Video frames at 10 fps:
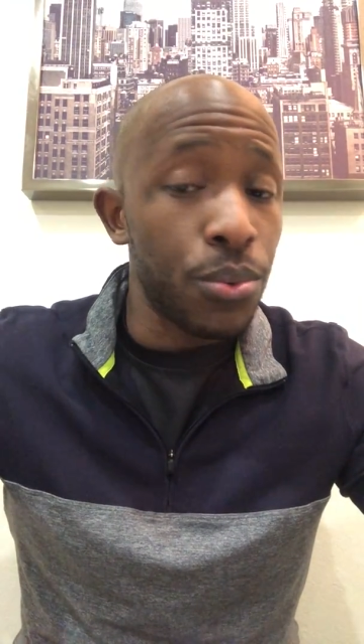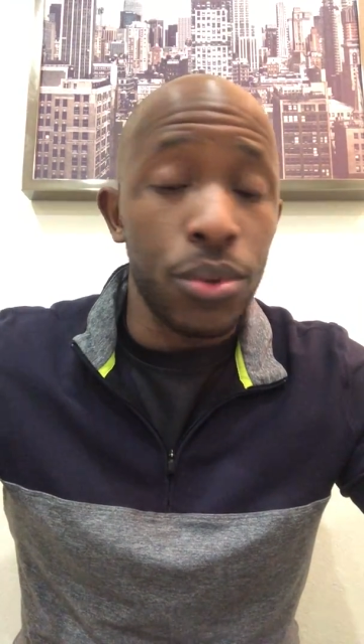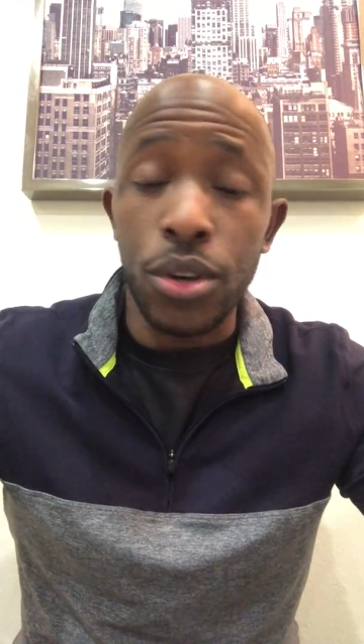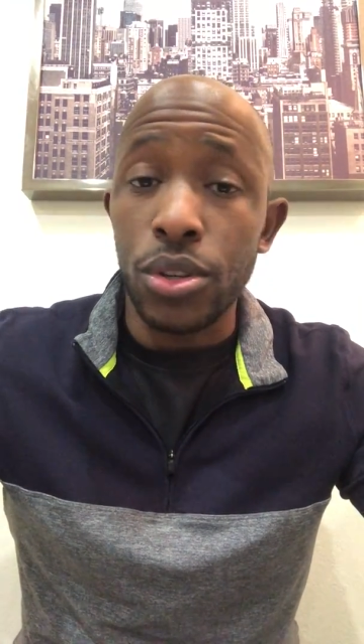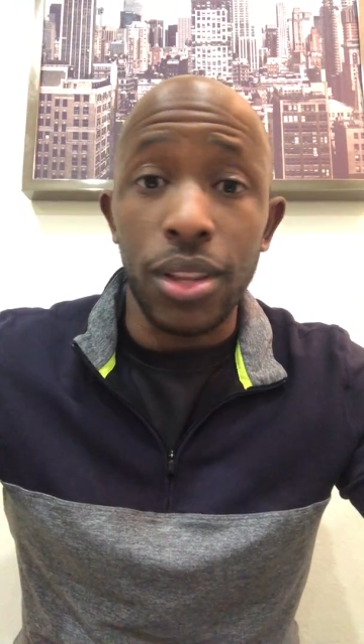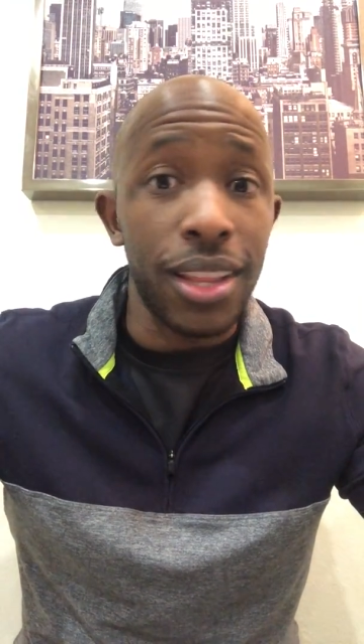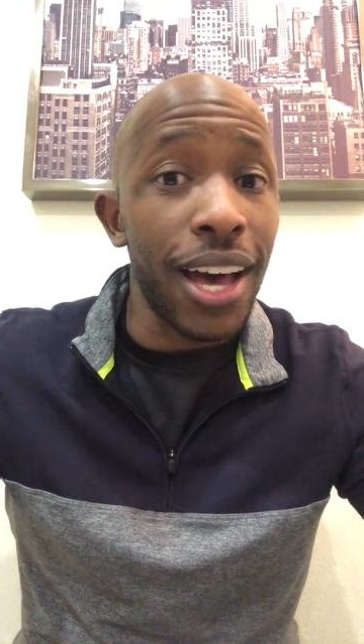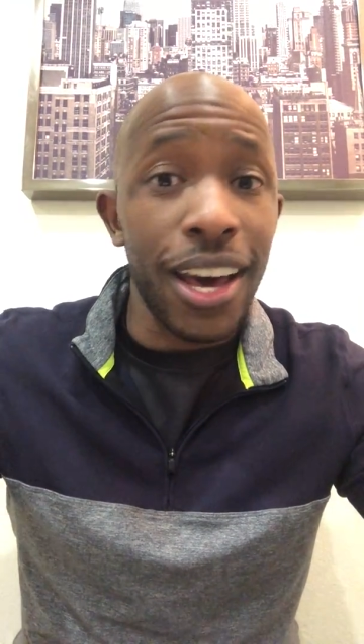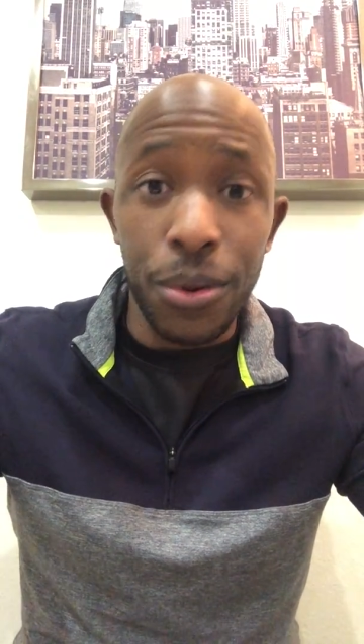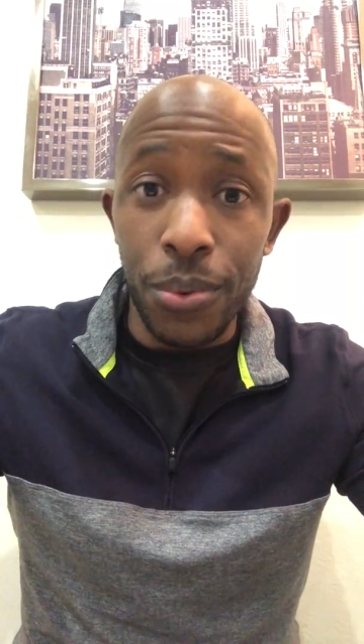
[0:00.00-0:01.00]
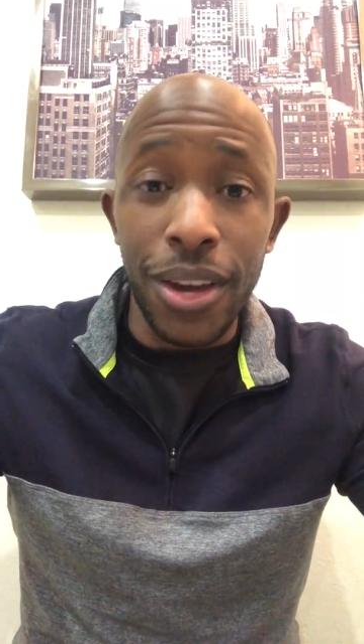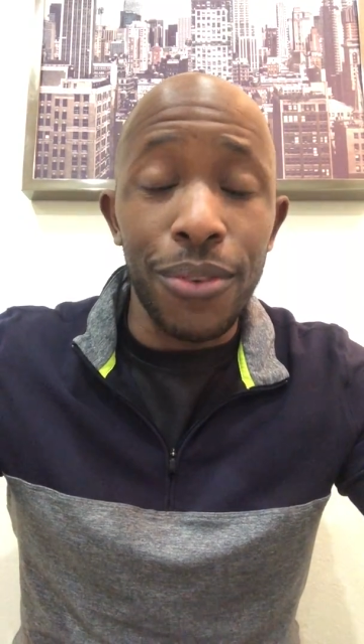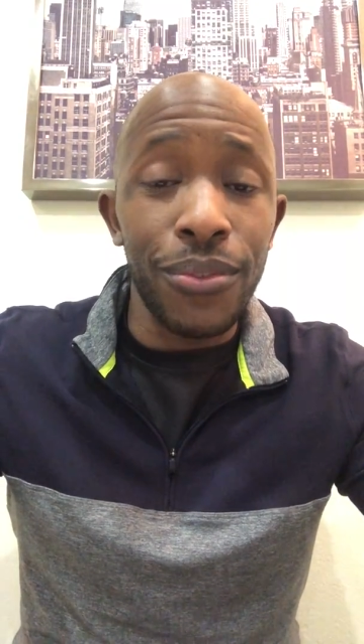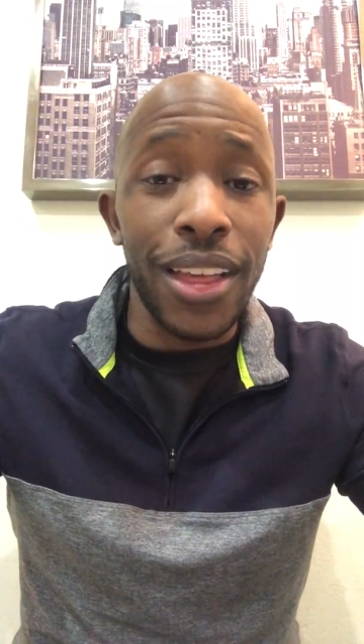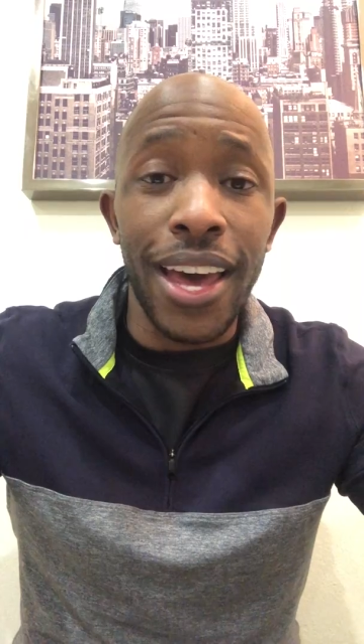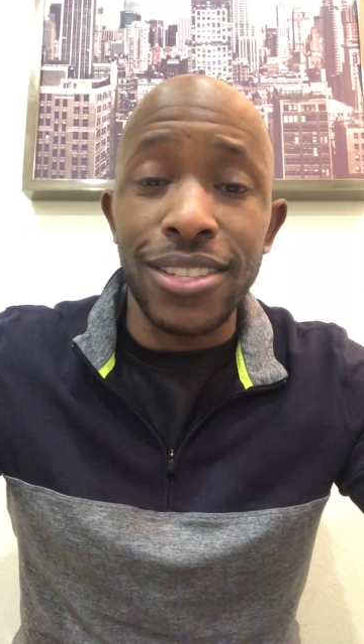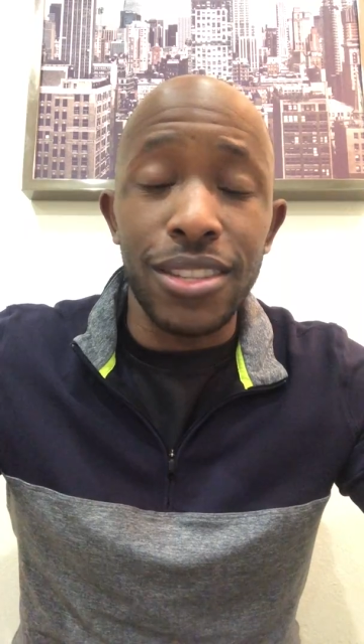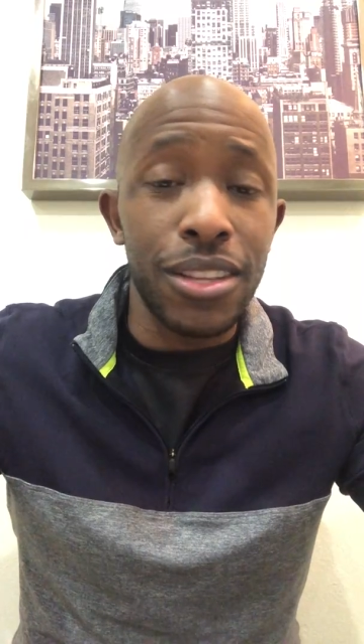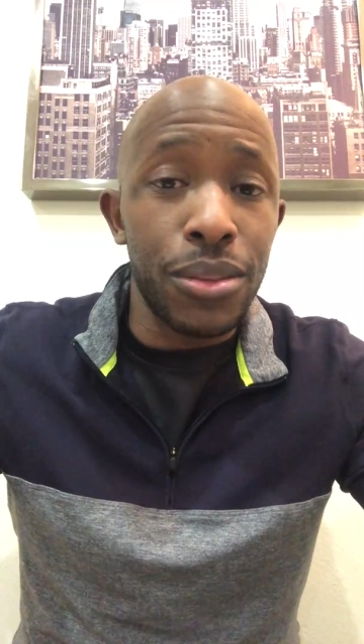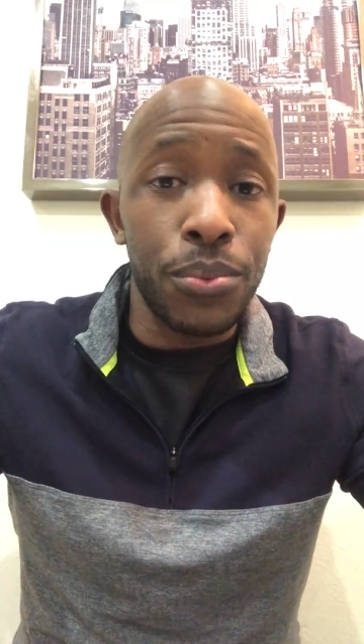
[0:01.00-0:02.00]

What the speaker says: There are a lot of red flags, and